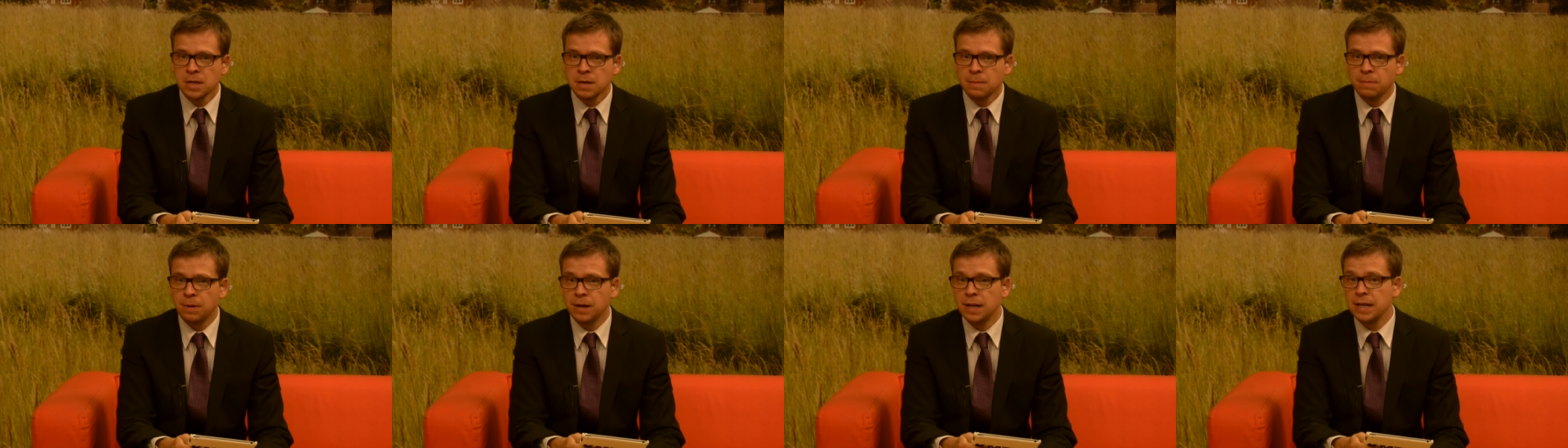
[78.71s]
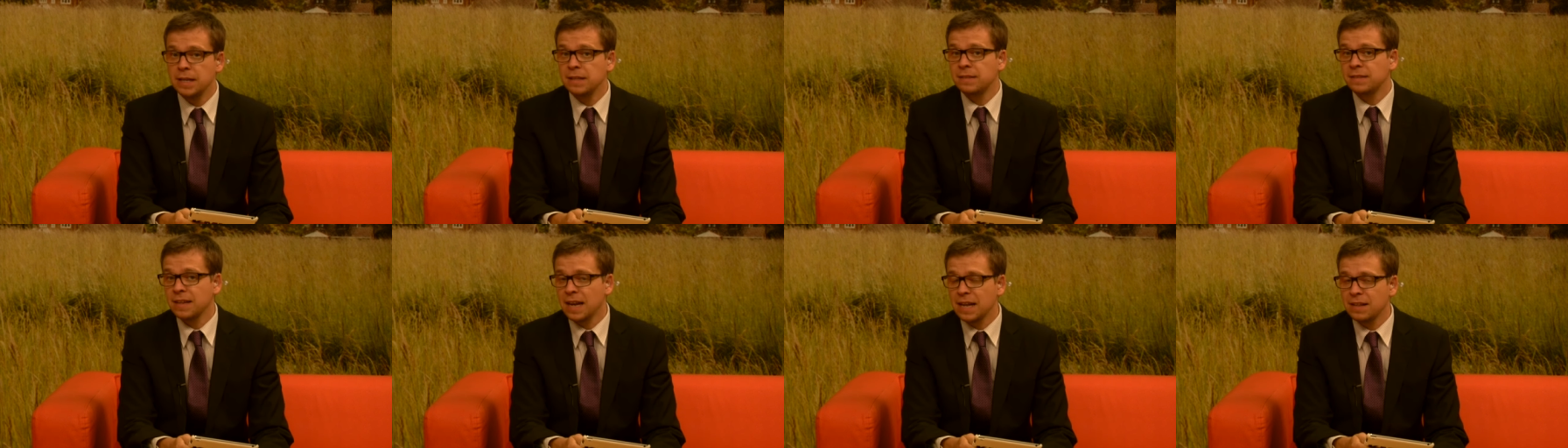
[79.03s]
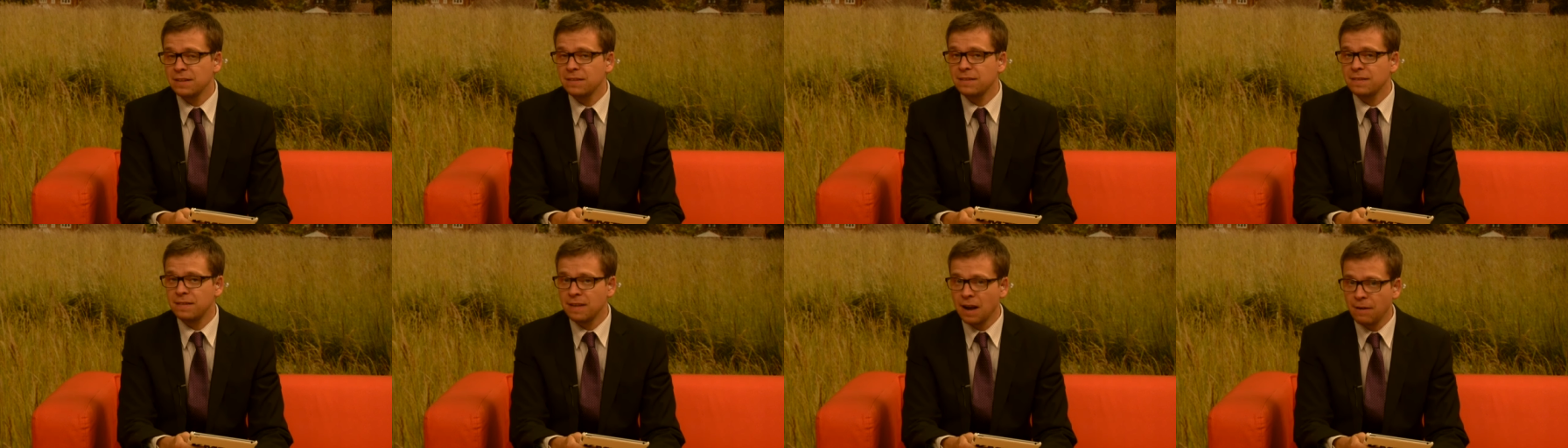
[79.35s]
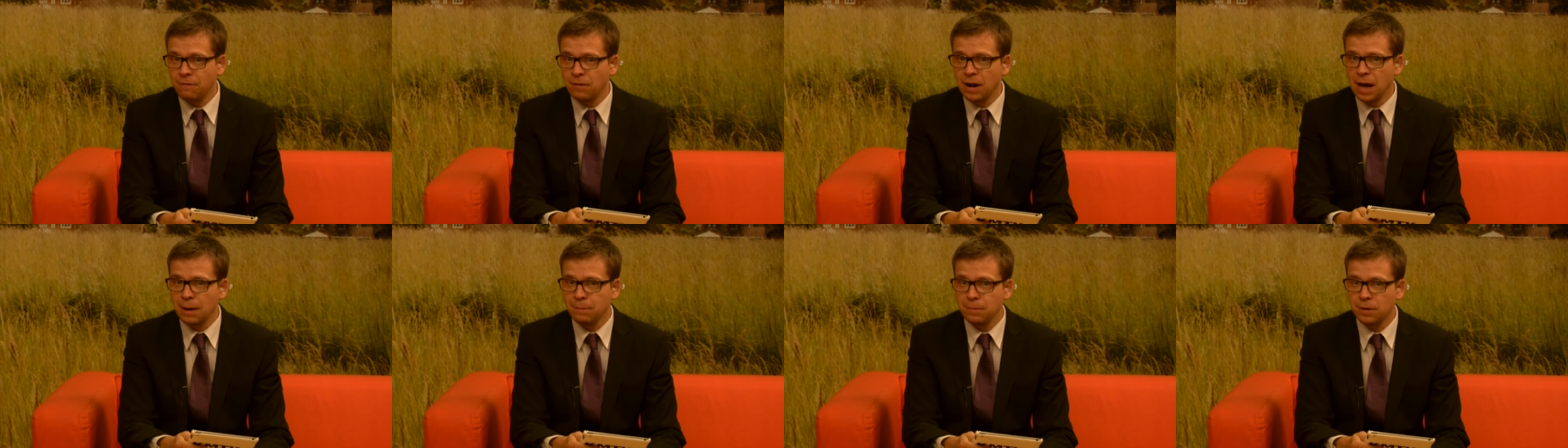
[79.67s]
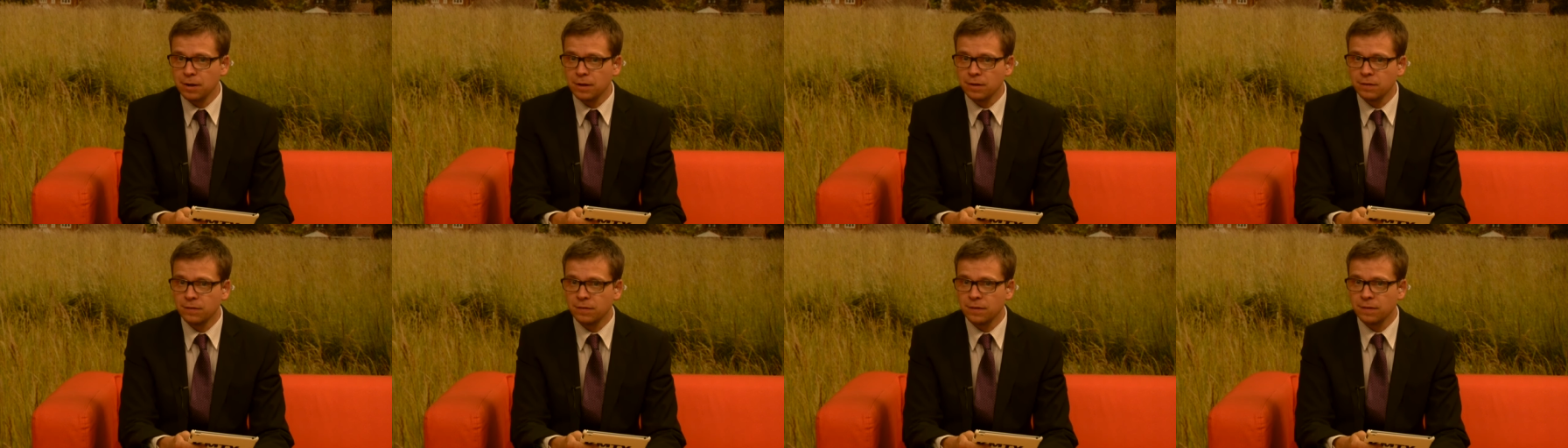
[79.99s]
Police and several
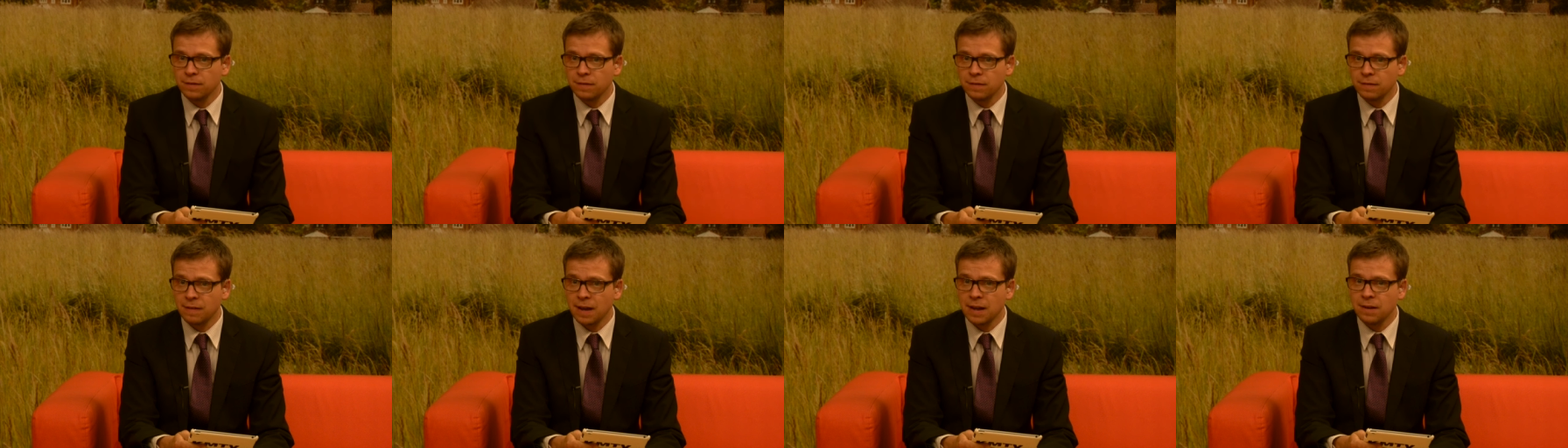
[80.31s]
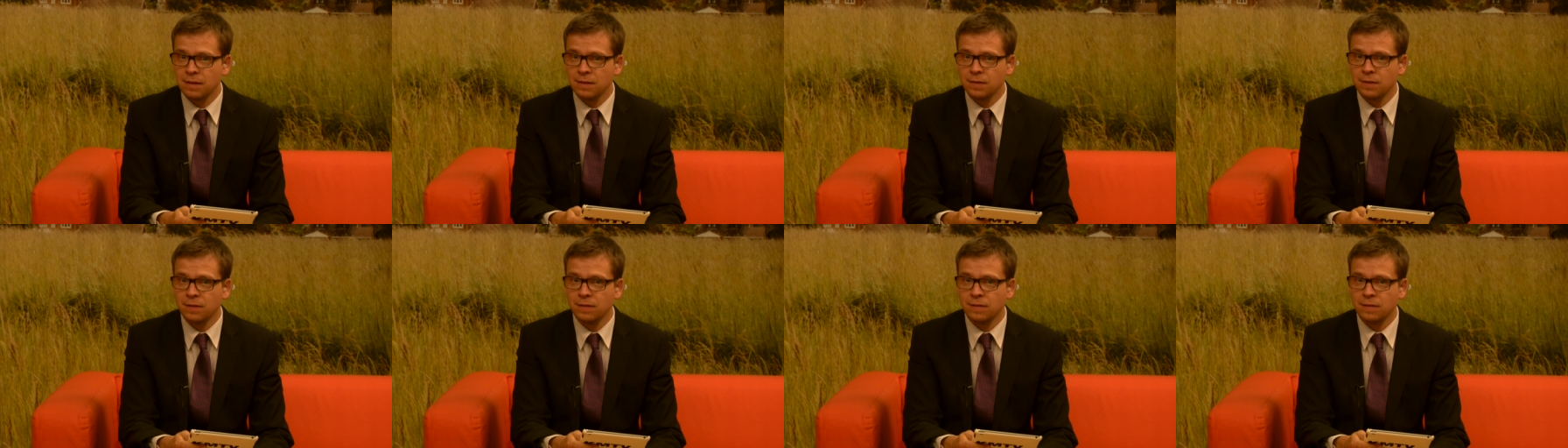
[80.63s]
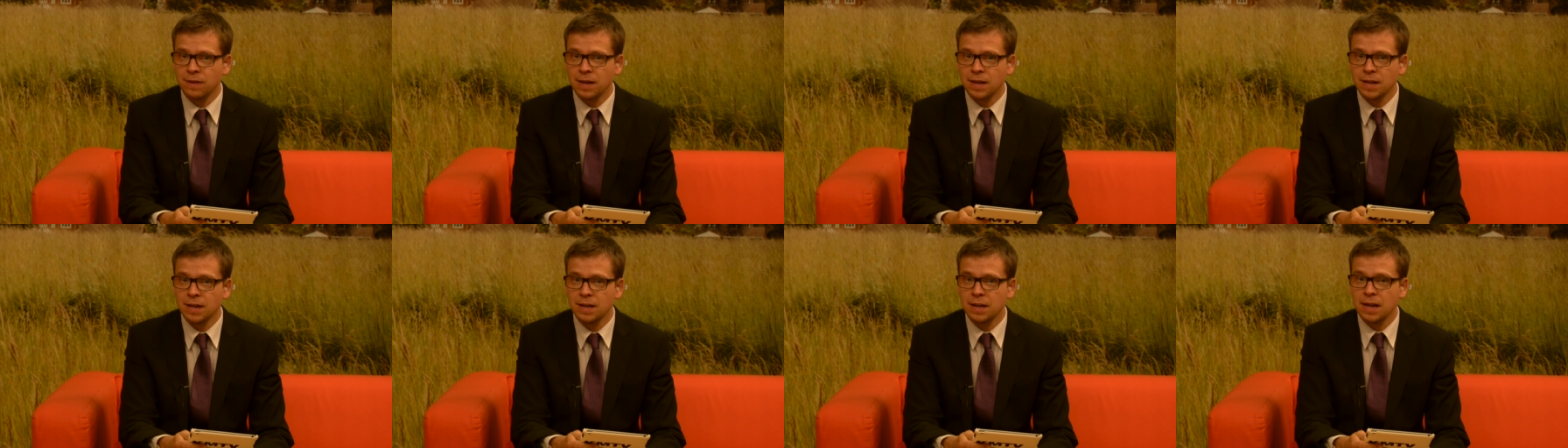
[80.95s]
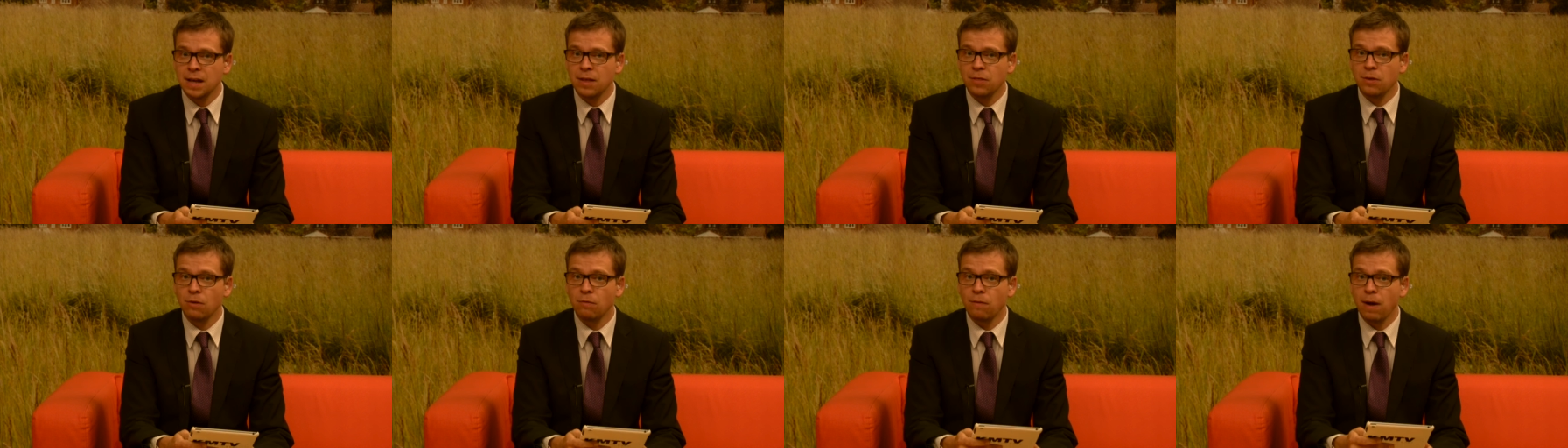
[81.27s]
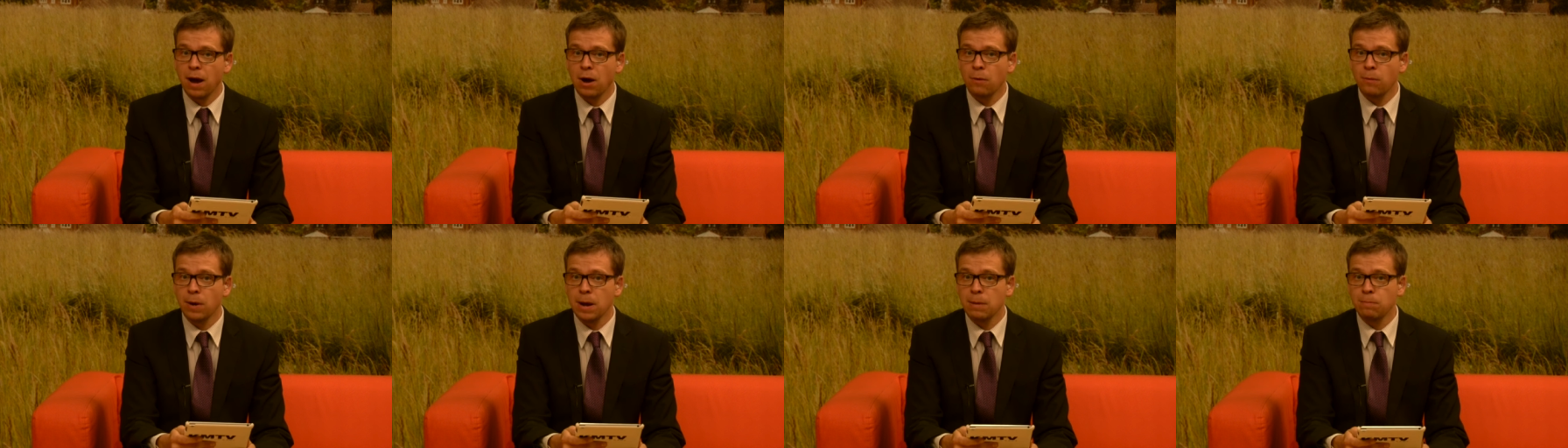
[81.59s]
ambulances attended the scene near the
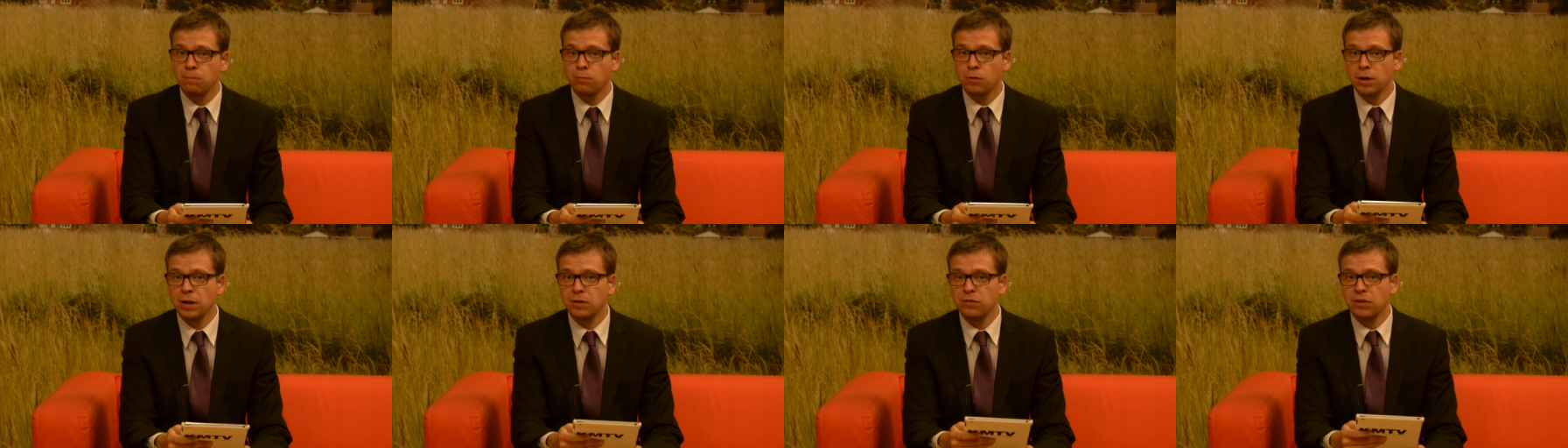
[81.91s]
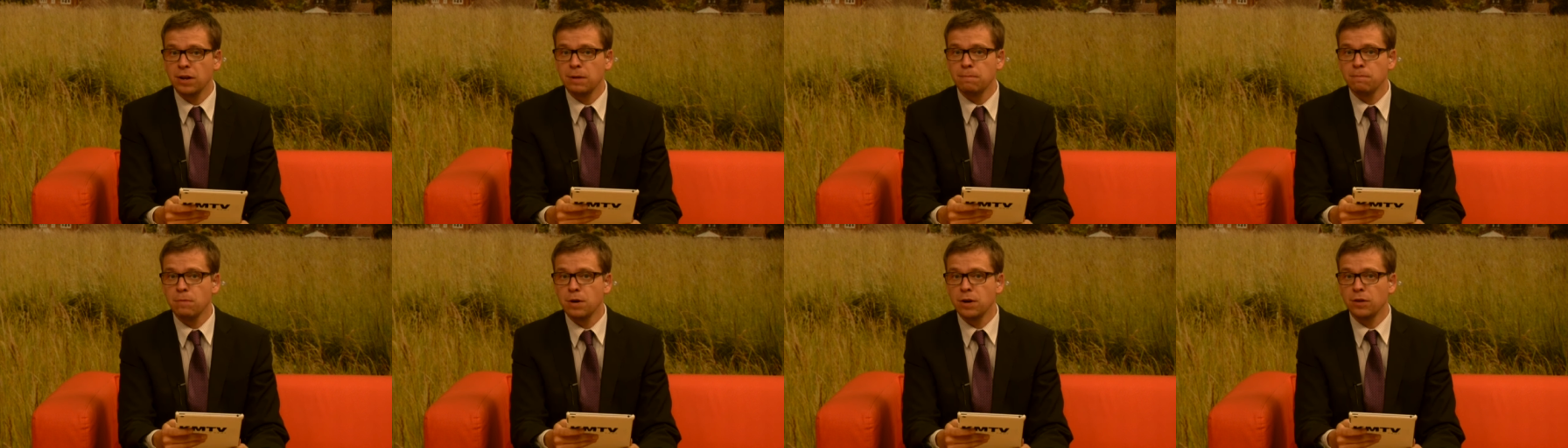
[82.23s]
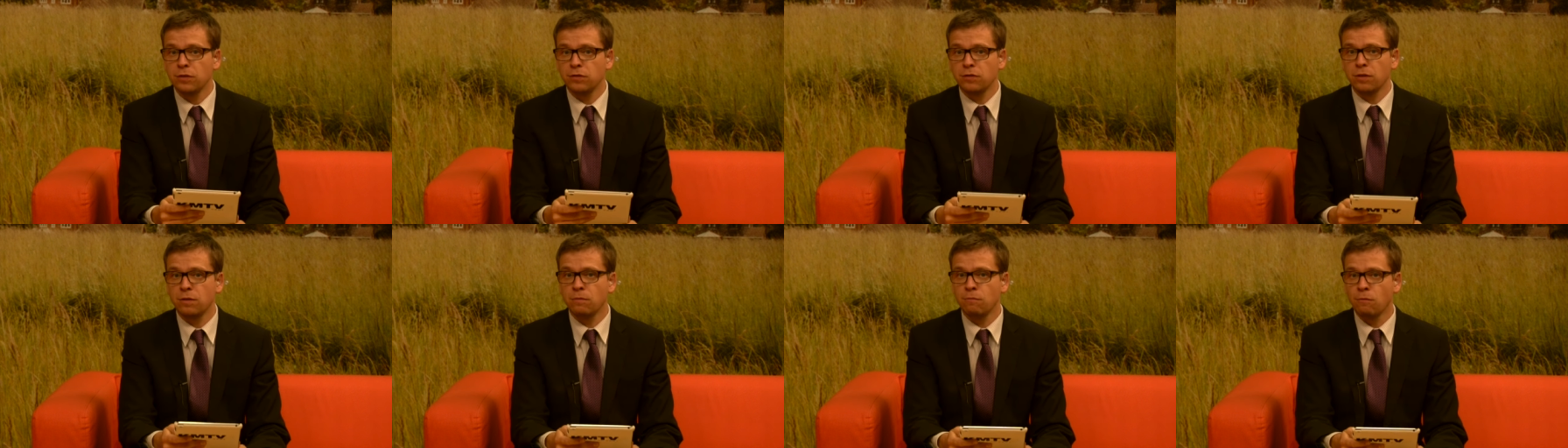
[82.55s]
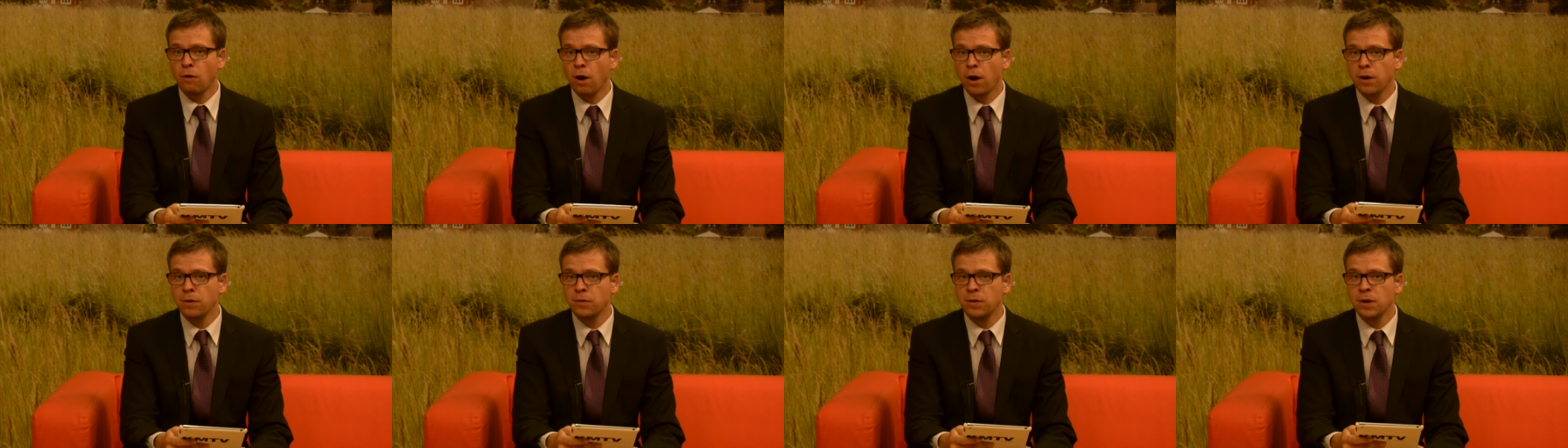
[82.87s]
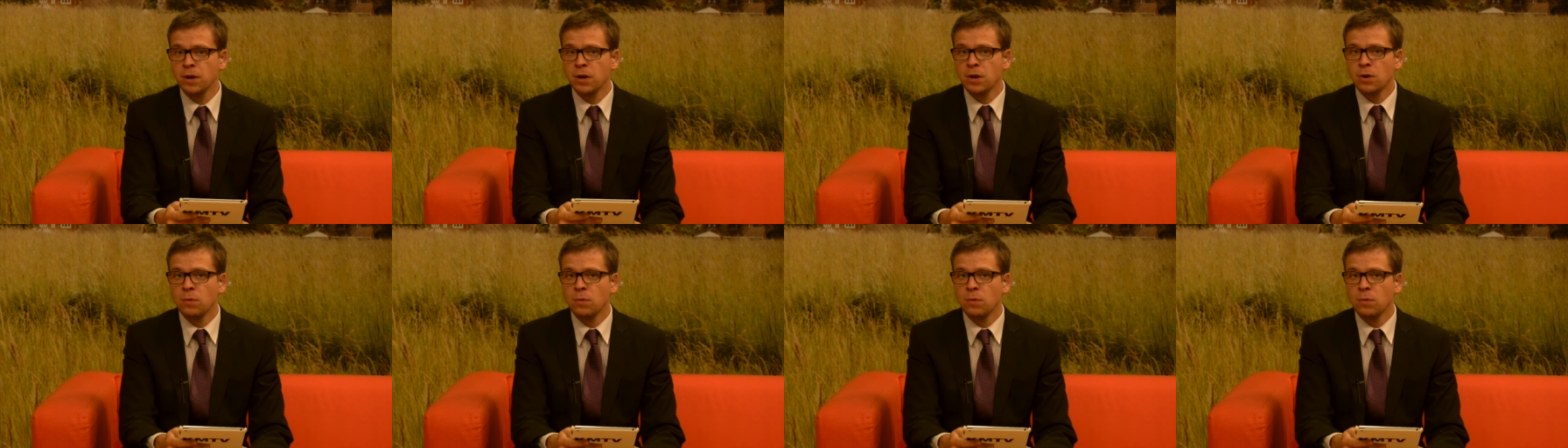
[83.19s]
railway bridge in Murston Road,